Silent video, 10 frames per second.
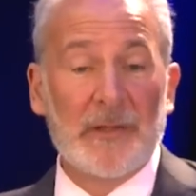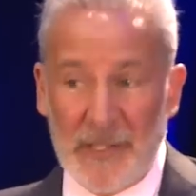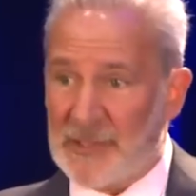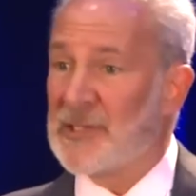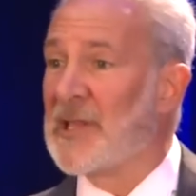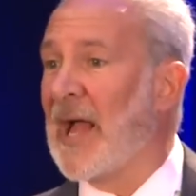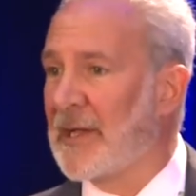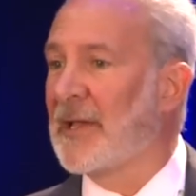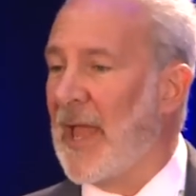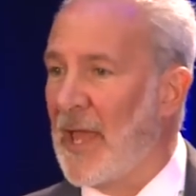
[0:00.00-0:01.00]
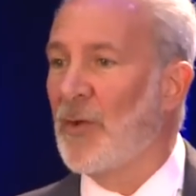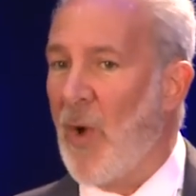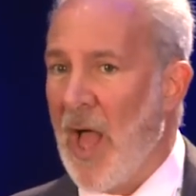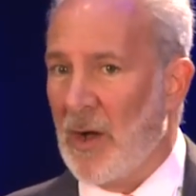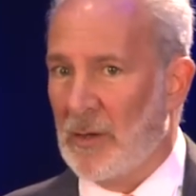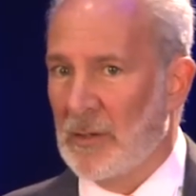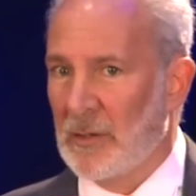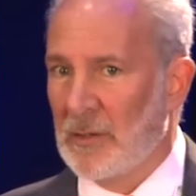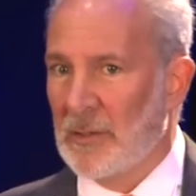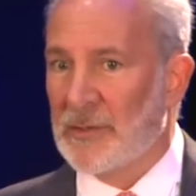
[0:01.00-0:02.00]
this is not going to end well.
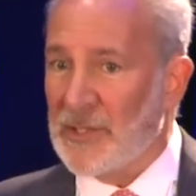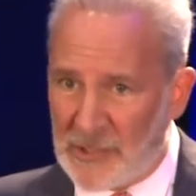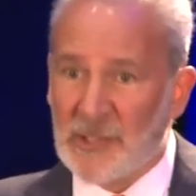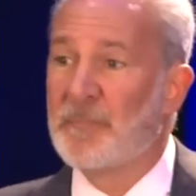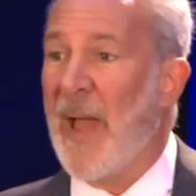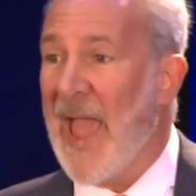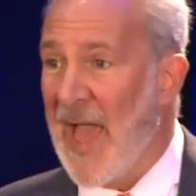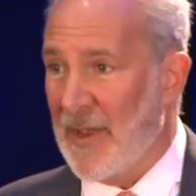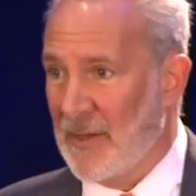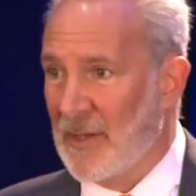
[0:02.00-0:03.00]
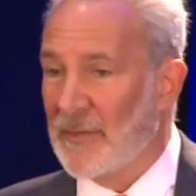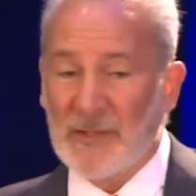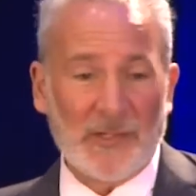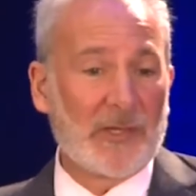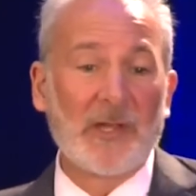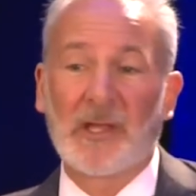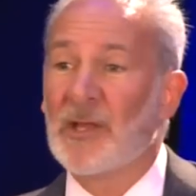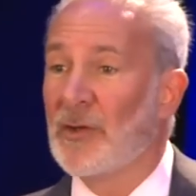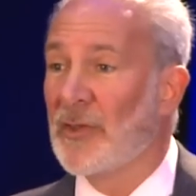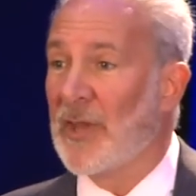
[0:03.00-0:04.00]
This is bad. This is going to
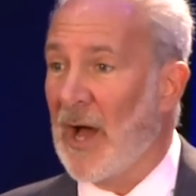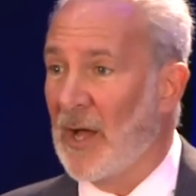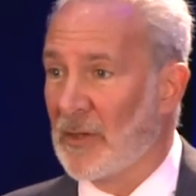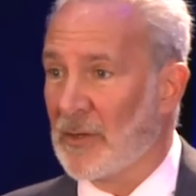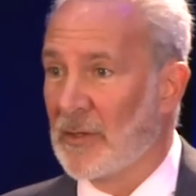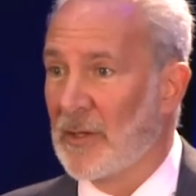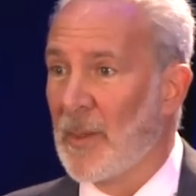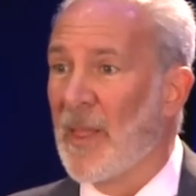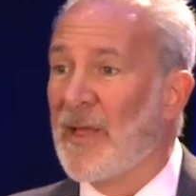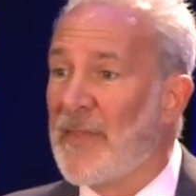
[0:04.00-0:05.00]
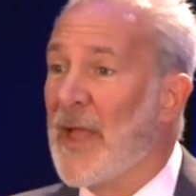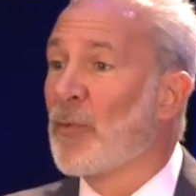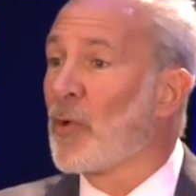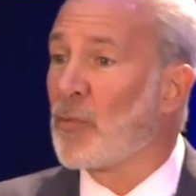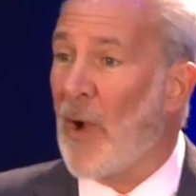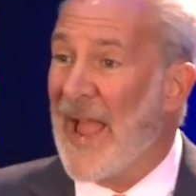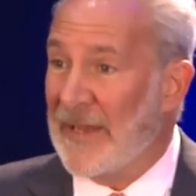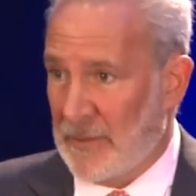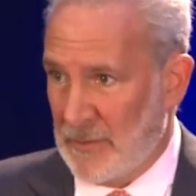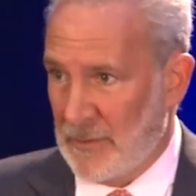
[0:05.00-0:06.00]
kill the dollar. They were
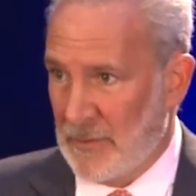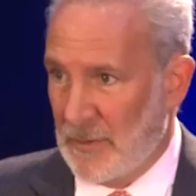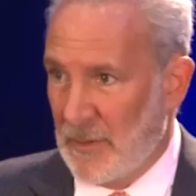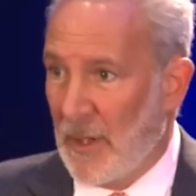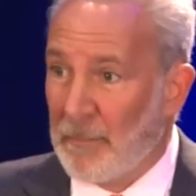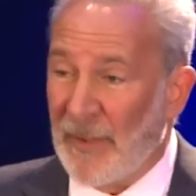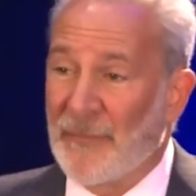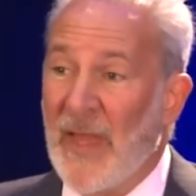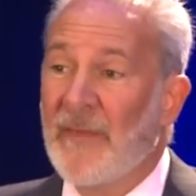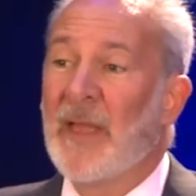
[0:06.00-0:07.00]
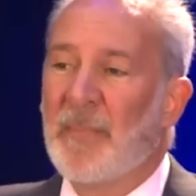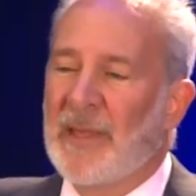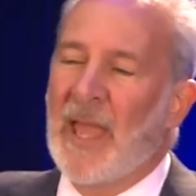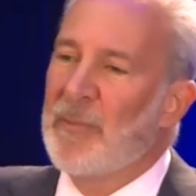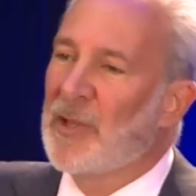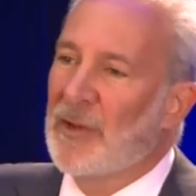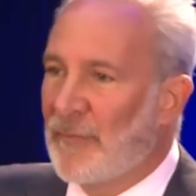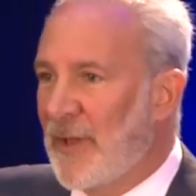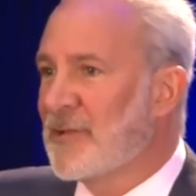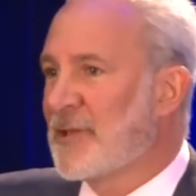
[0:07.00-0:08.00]
right, but then they became
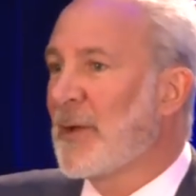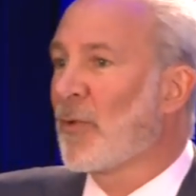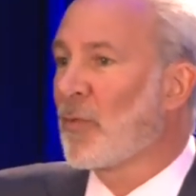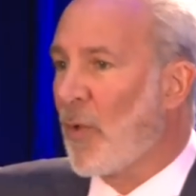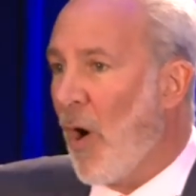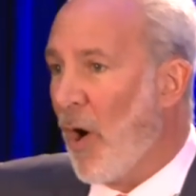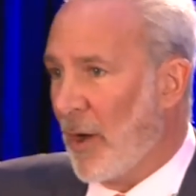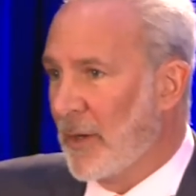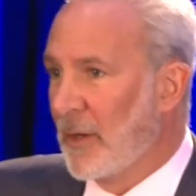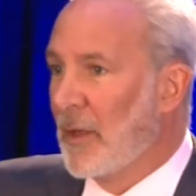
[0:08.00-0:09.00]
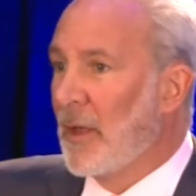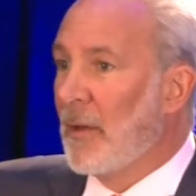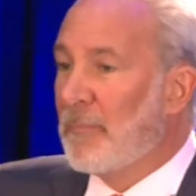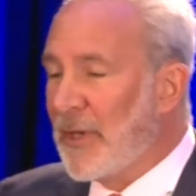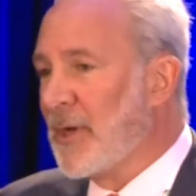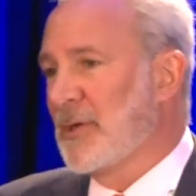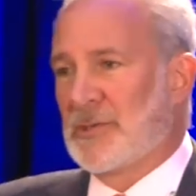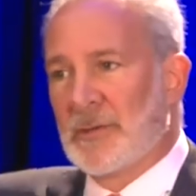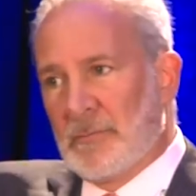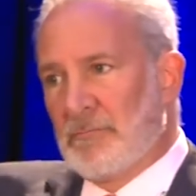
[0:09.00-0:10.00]
convinced they were wrong
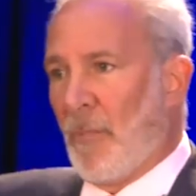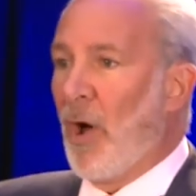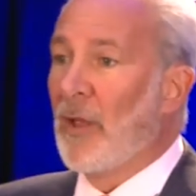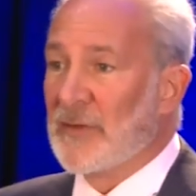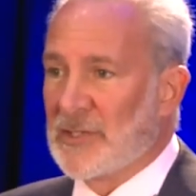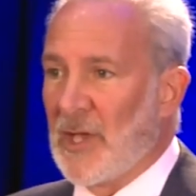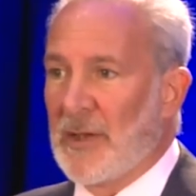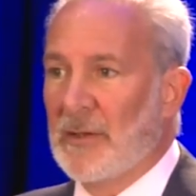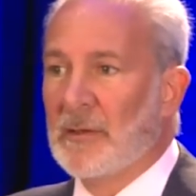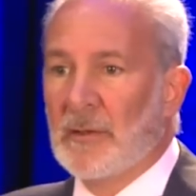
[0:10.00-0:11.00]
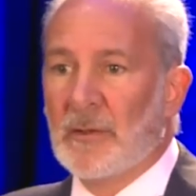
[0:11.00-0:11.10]
because all of a sudden